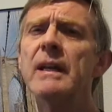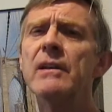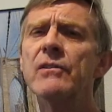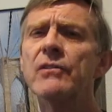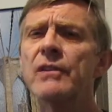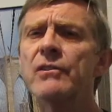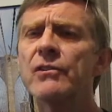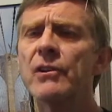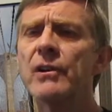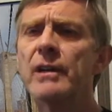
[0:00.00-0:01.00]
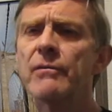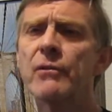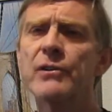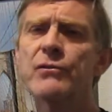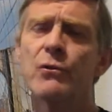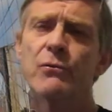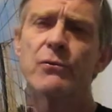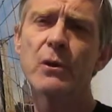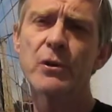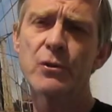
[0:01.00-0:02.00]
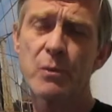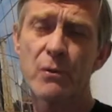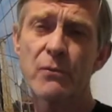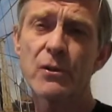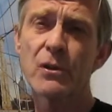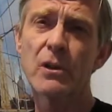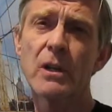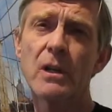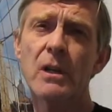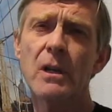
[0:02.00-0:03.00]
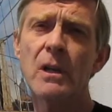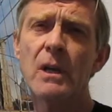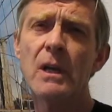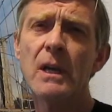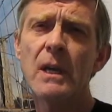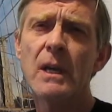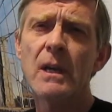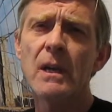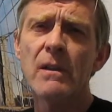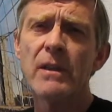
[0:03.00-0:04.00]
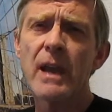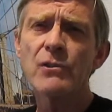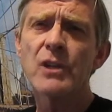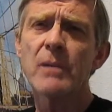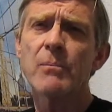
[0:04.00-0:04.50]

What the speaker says: is necessary, a Fresno float is preferred. The outside